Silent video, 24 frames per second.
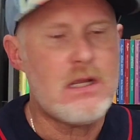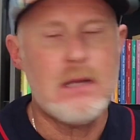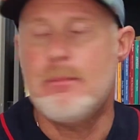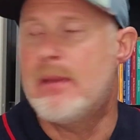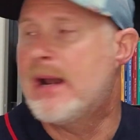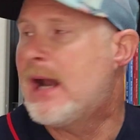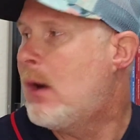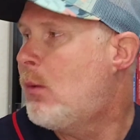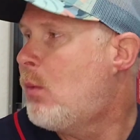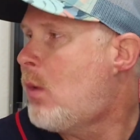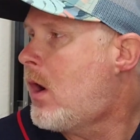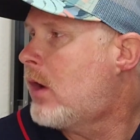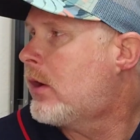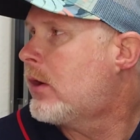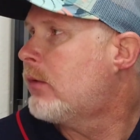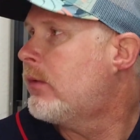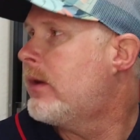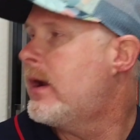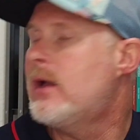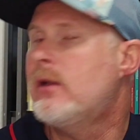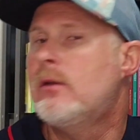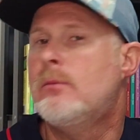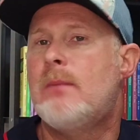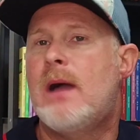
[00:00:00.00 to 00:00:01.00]
but I walk
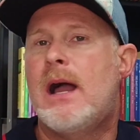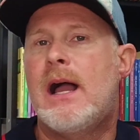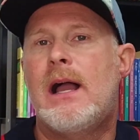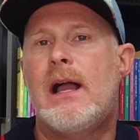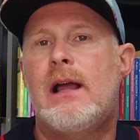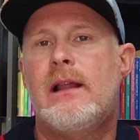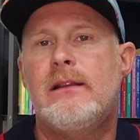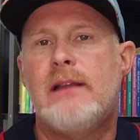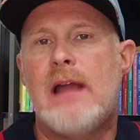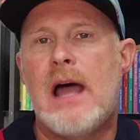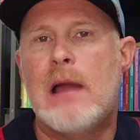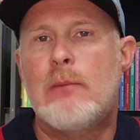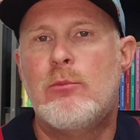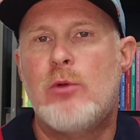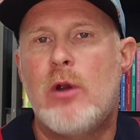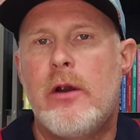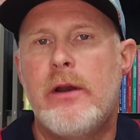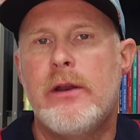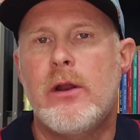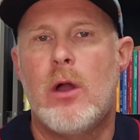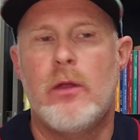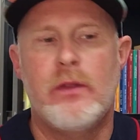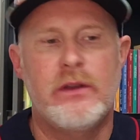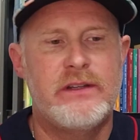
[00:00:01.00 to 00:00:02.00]
around my
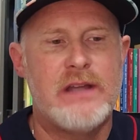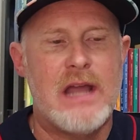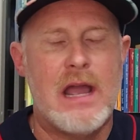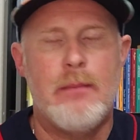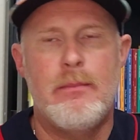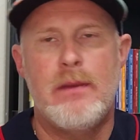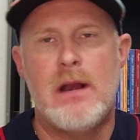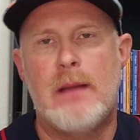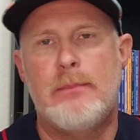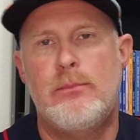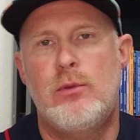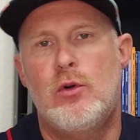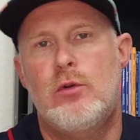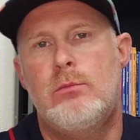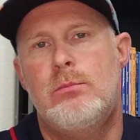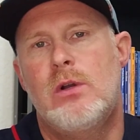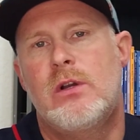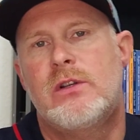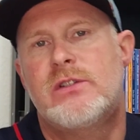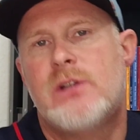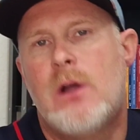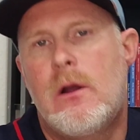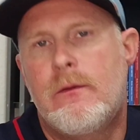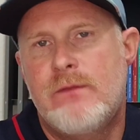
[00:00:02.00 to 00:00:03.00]
library all the time, and I pull
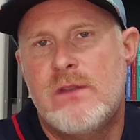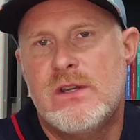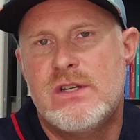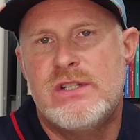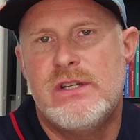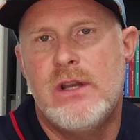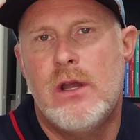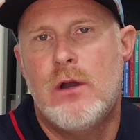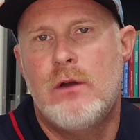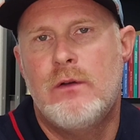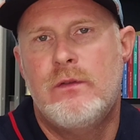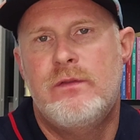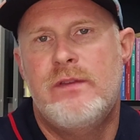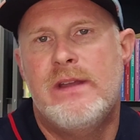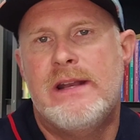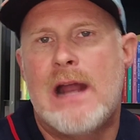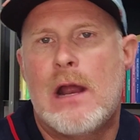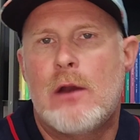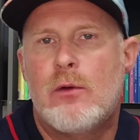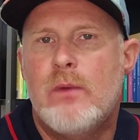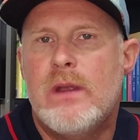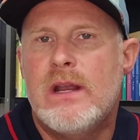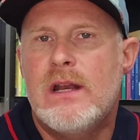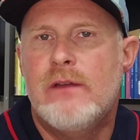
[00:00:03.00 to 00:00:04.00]
books off the shelf, and
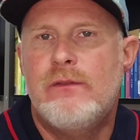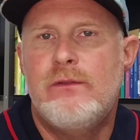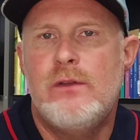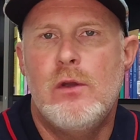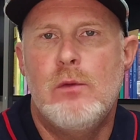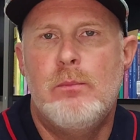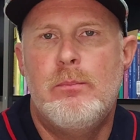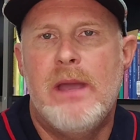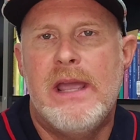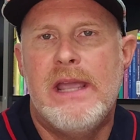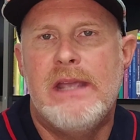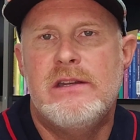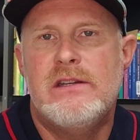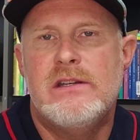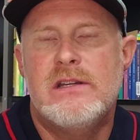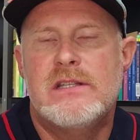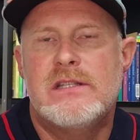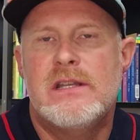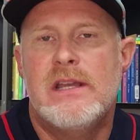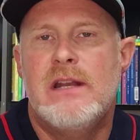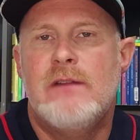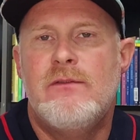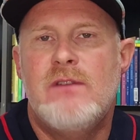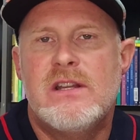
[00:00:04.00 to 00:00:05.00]
I read a few
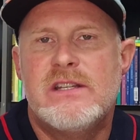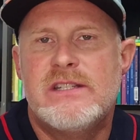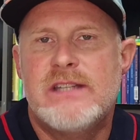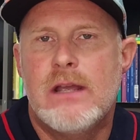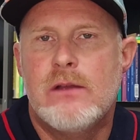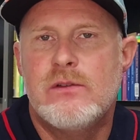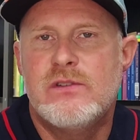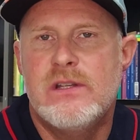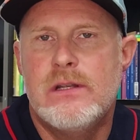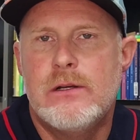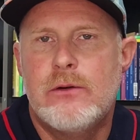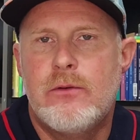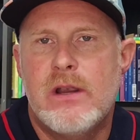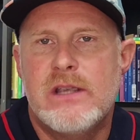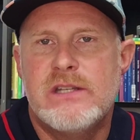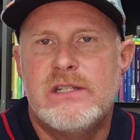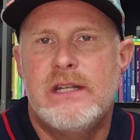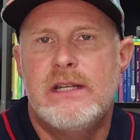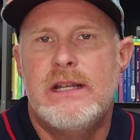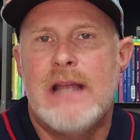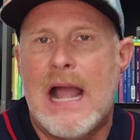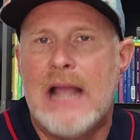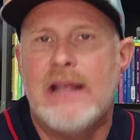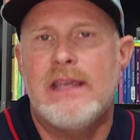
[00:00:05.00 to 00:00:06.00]
pages, and if it sounds
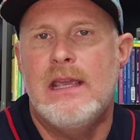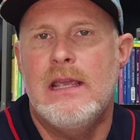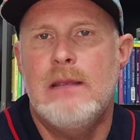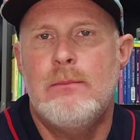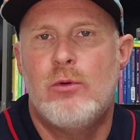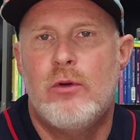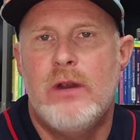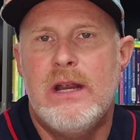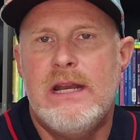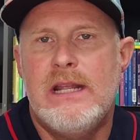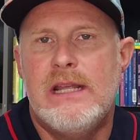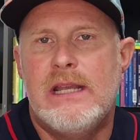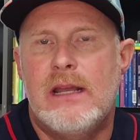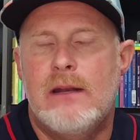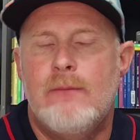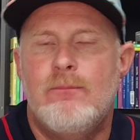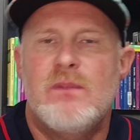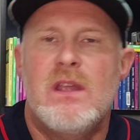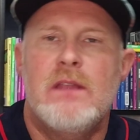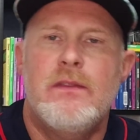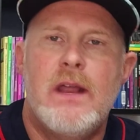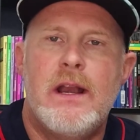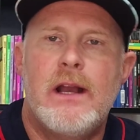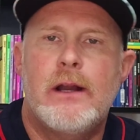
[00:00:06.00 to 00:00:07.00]
interesting, I keep reading it,
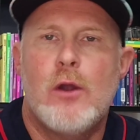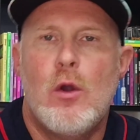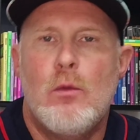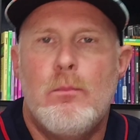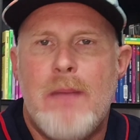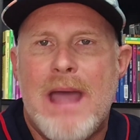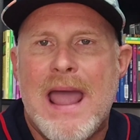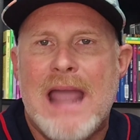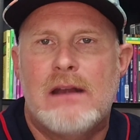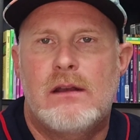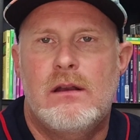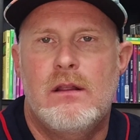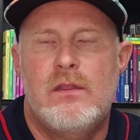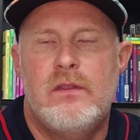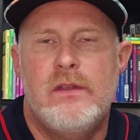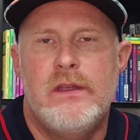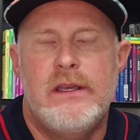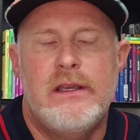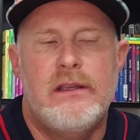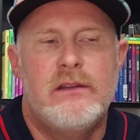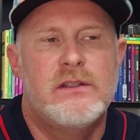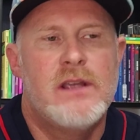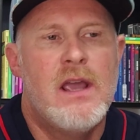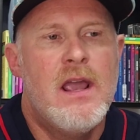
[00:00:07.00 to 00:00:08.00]
and then I go back to
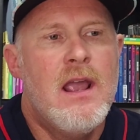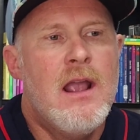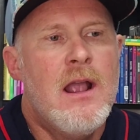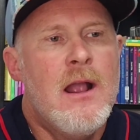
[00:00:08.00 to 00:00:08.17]
things.